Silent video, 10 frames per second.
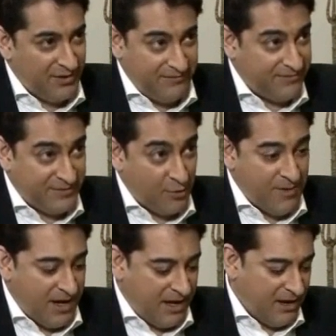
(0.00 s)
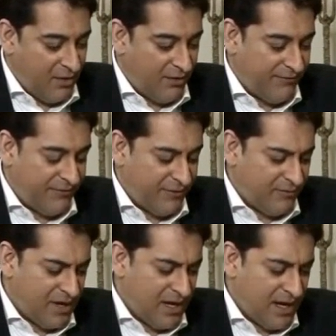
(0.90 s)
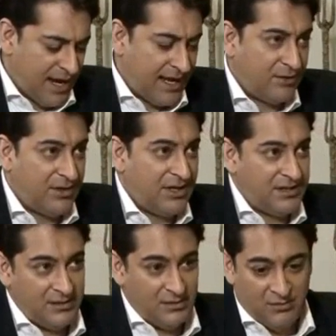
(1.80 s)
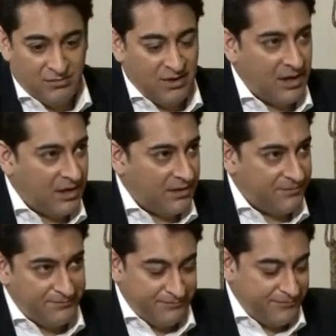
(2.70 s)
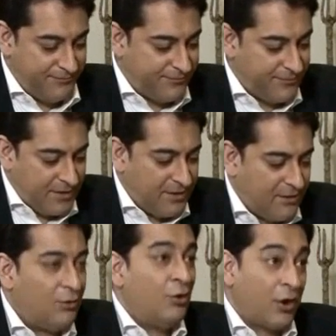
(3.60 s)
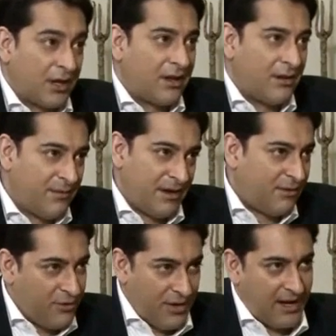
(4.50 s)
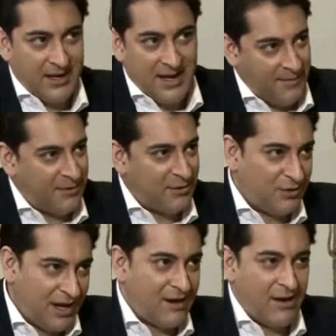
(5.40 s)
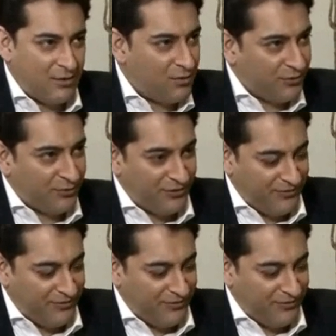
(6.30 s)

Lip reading: You have so many of them, and you need to look at them and who they can damage, who they can't, all